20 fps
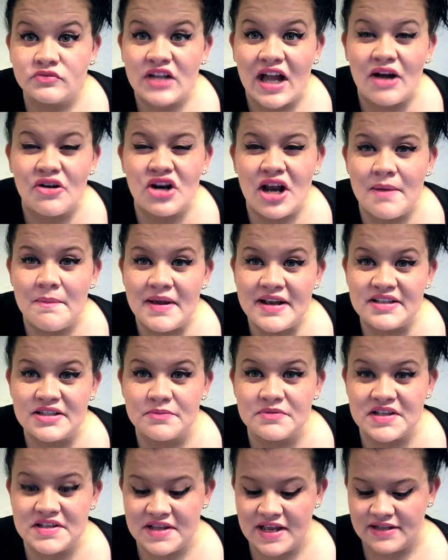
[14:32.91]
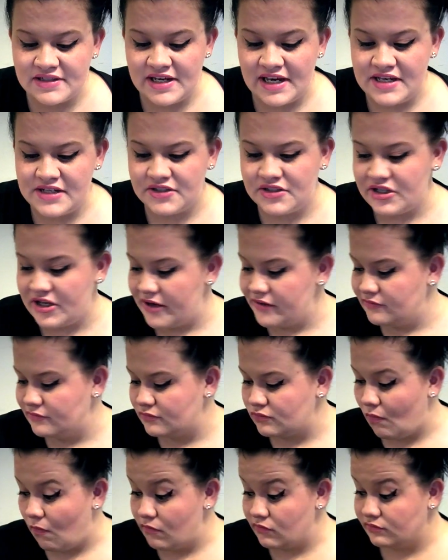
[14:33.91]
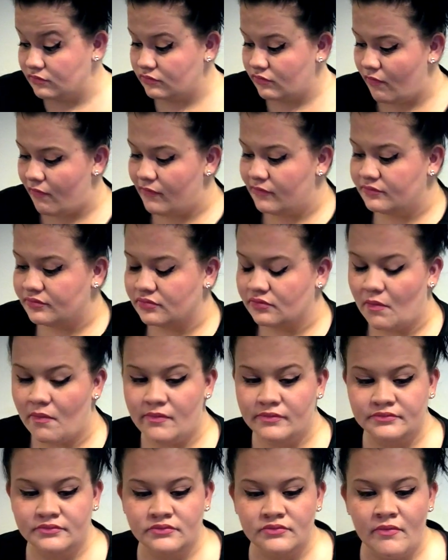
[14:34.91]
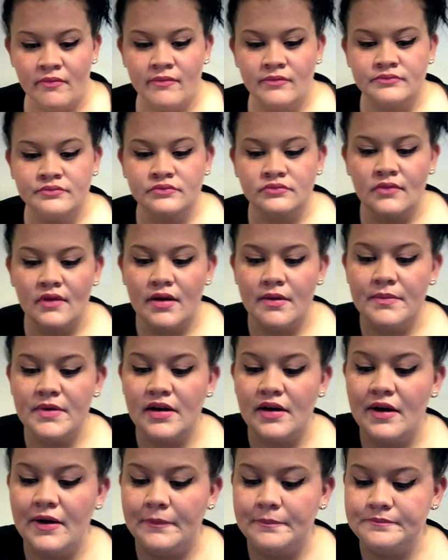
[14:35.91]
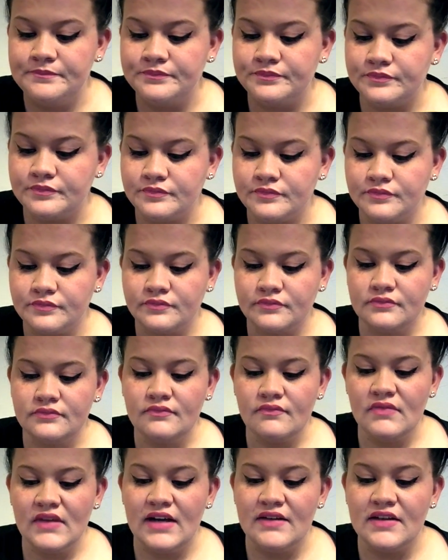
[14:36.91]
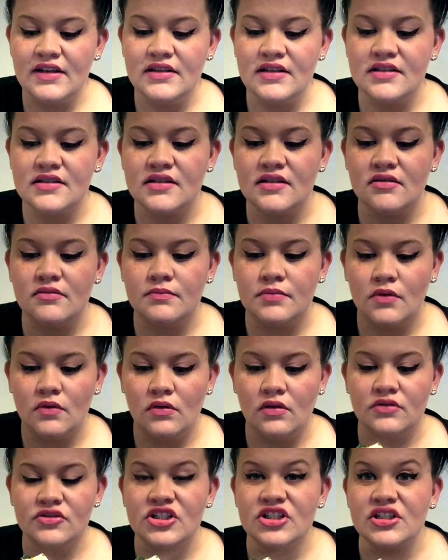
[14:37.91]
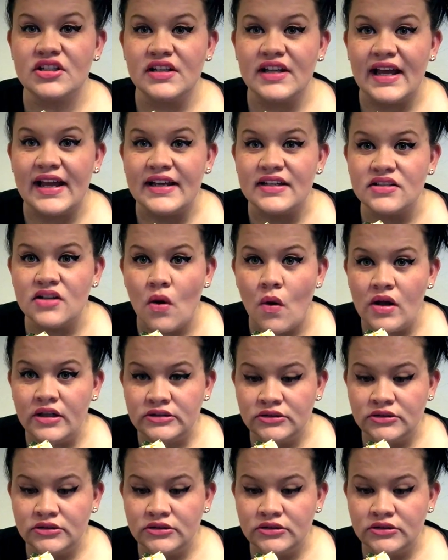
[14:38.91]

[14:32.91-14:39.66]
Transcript: How did I make something that tasty? Oh my god. I like this little bowl just in case.